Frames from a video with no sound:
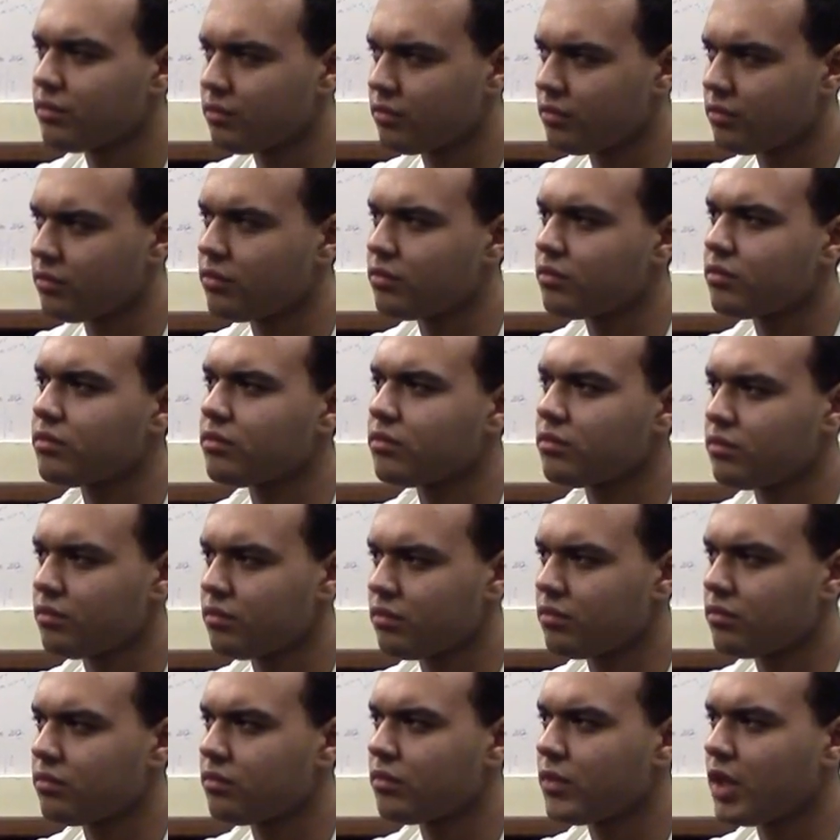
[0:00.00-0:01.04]

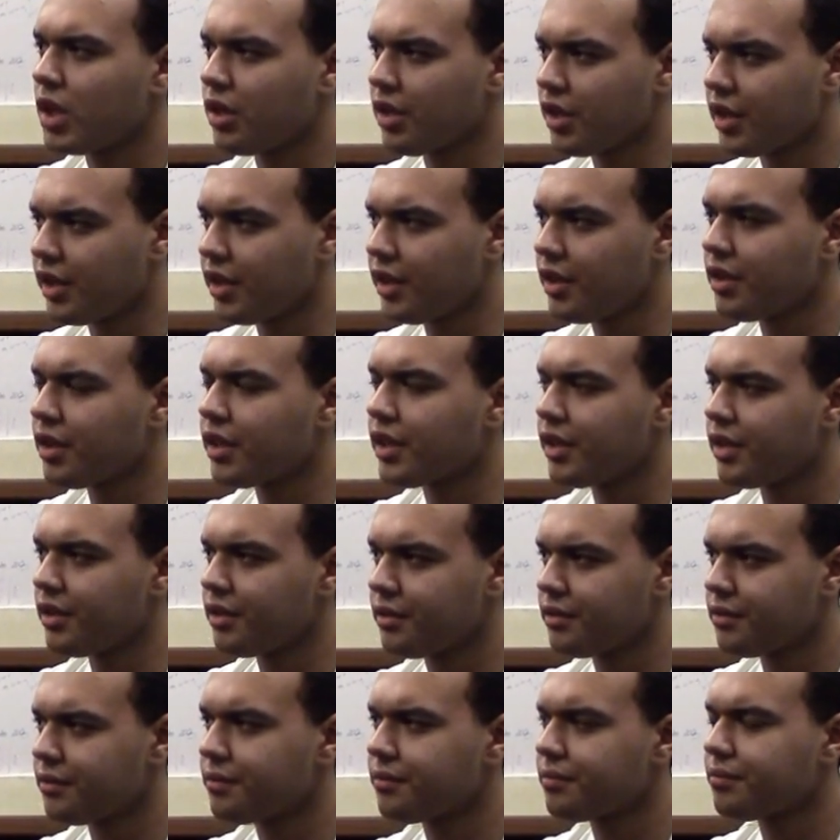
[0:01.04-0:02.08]

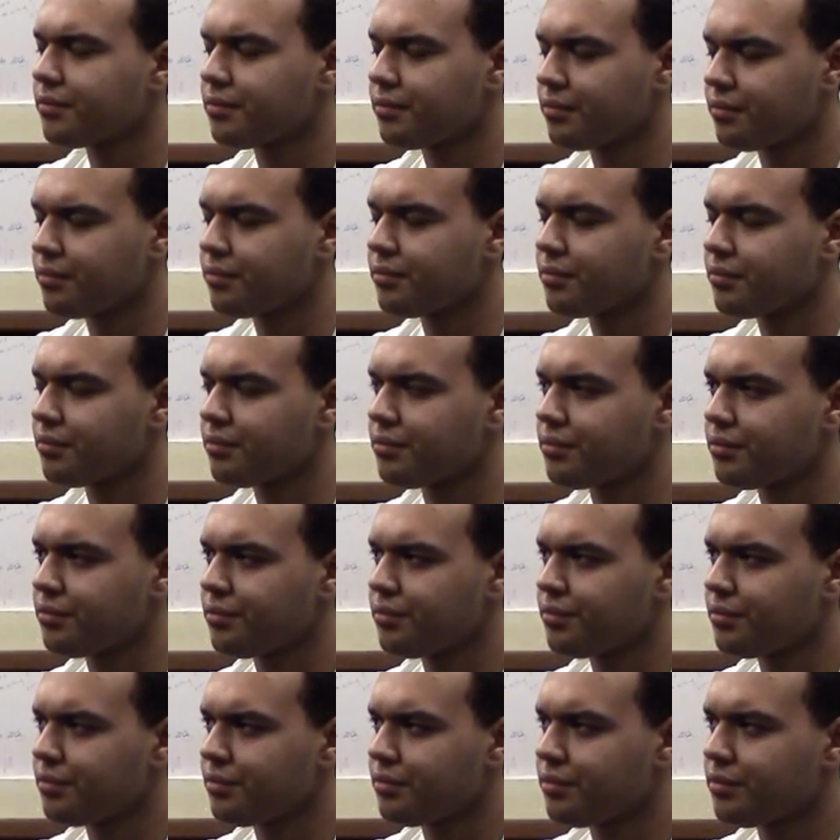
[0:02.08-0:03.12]

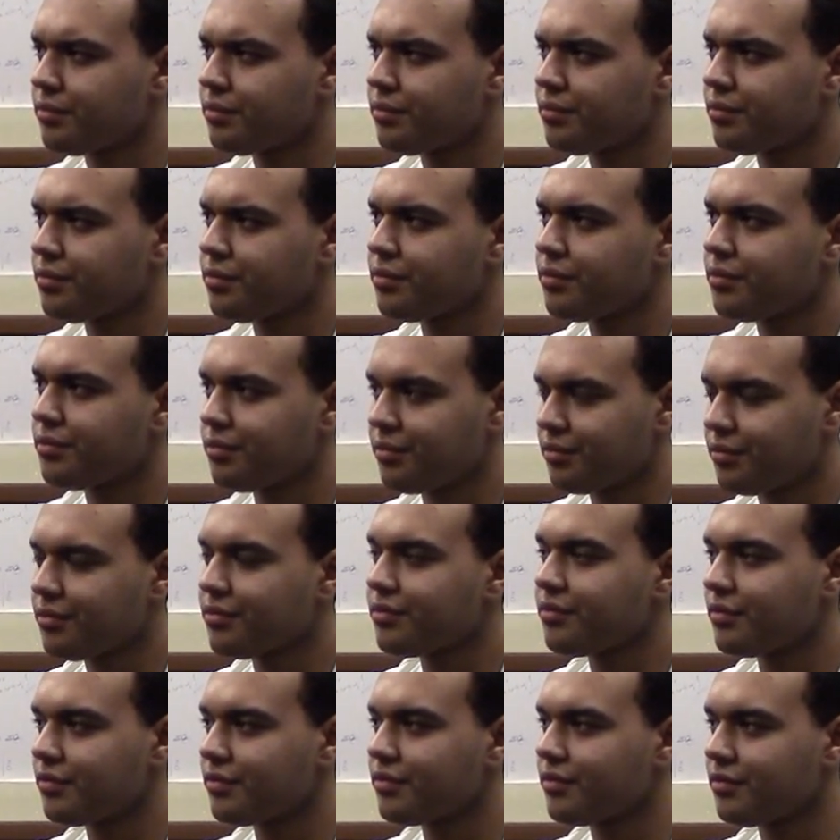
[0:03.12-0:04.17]

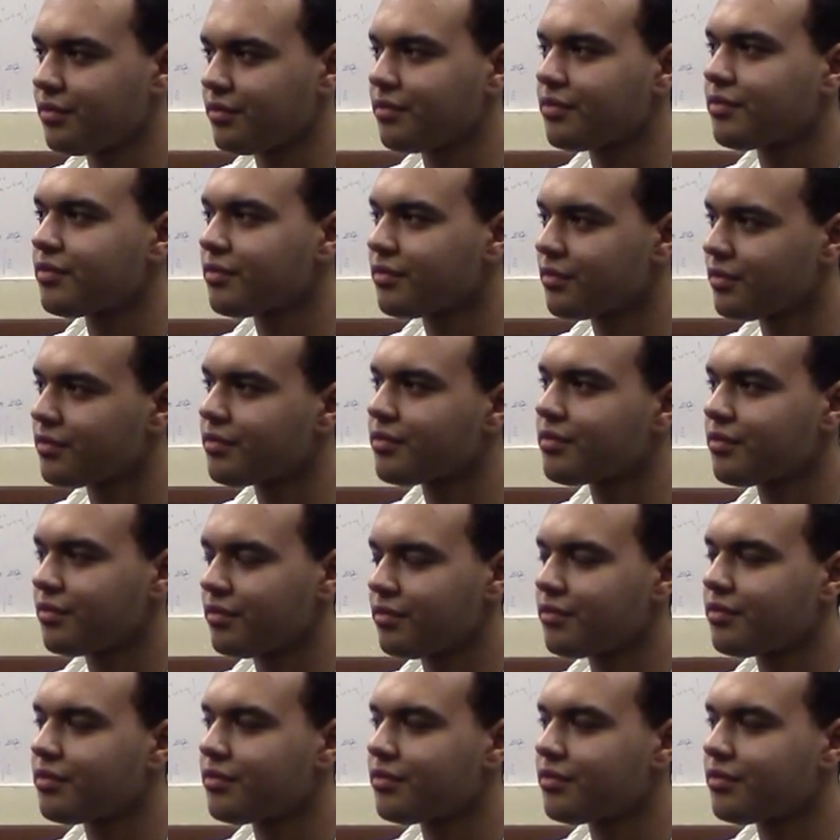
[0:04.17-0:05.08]
No words are spoken by the person on screen.